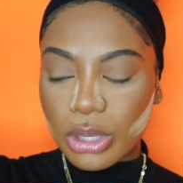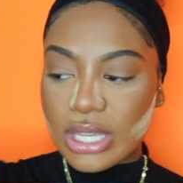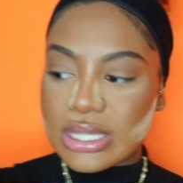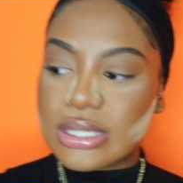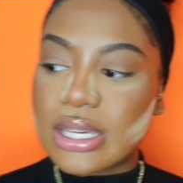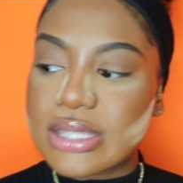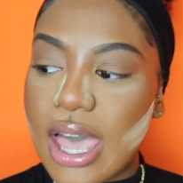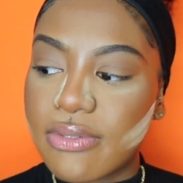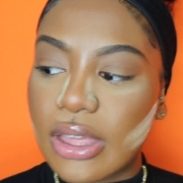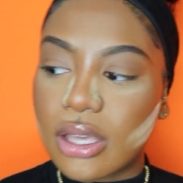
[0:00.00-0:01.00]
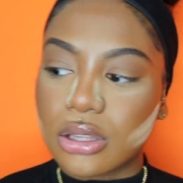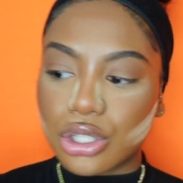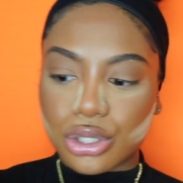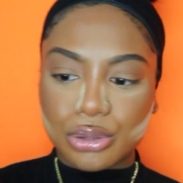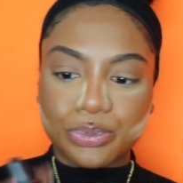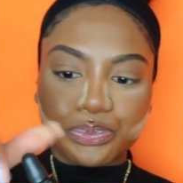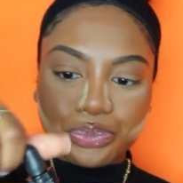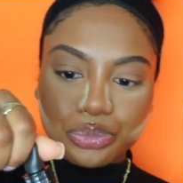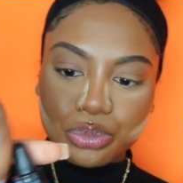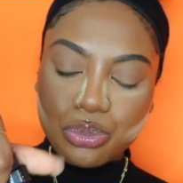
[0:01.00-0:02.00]
because it does have like a little
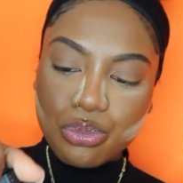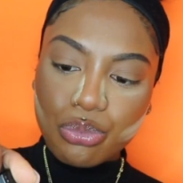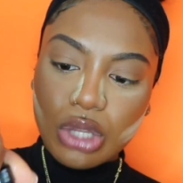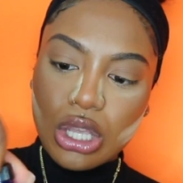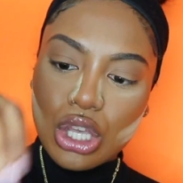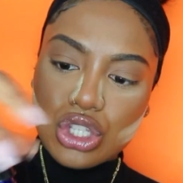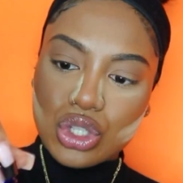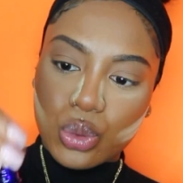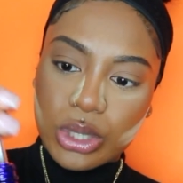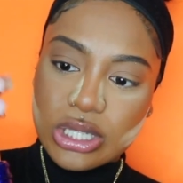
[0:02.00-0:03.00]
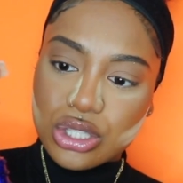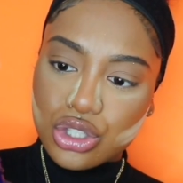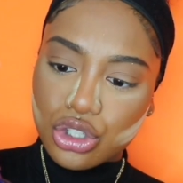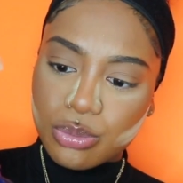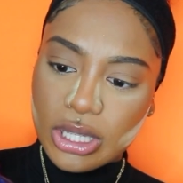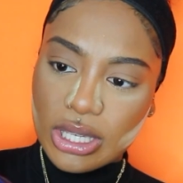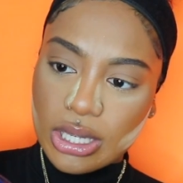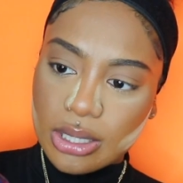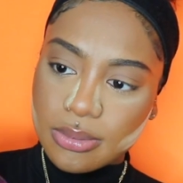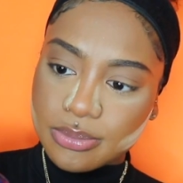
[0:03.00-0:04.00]
squeeze tube
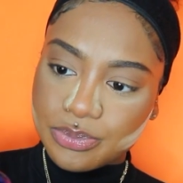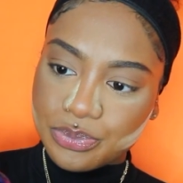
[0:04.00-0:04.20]
thingy.